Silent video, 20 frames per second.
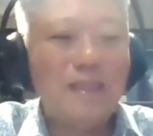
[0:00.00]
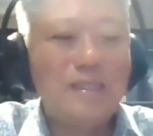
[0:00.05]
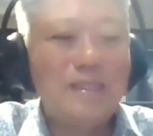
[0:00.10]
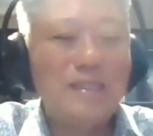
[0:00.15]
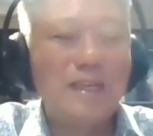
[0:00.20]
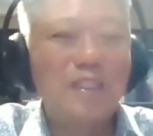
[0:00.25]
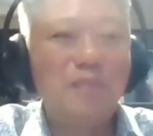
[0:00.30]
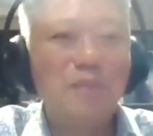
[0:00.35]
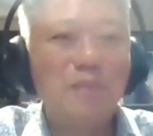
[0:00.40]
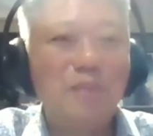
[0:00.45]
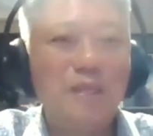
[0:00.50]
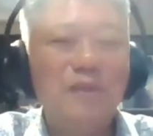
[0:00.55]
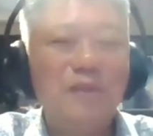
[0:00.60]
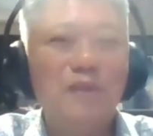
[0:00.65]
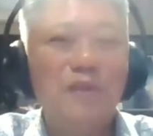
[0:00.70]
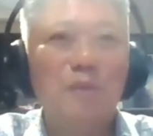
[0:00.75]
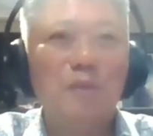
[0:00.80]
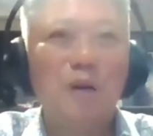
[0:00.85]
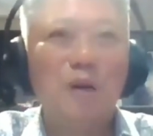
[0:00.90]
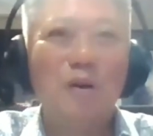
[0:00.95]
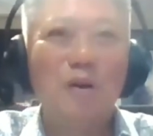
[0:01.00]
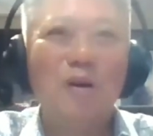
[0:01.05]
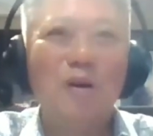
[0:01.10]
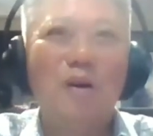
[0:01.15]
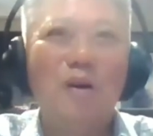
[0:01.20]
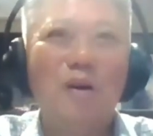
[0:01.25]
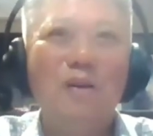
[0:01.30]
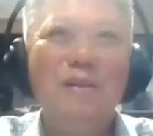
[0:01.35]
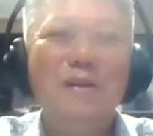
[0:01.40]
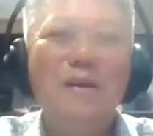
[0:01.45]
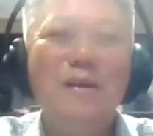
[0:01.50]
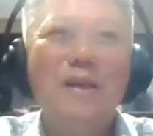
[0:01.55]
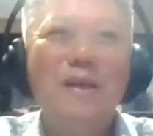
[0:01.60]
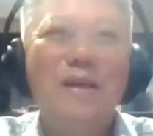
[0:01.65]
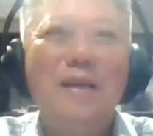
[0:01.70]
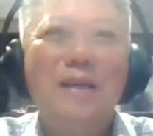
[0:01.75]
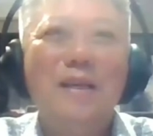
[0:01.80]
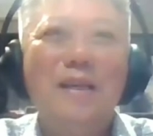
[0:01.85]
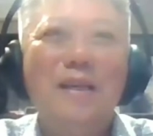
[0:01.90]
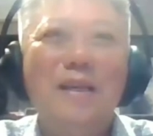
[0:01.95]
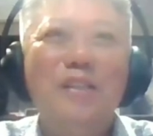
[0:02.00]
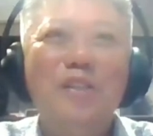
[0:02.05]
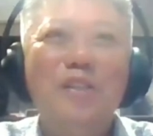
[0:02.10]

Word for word: this gentleman from Hong Kong. He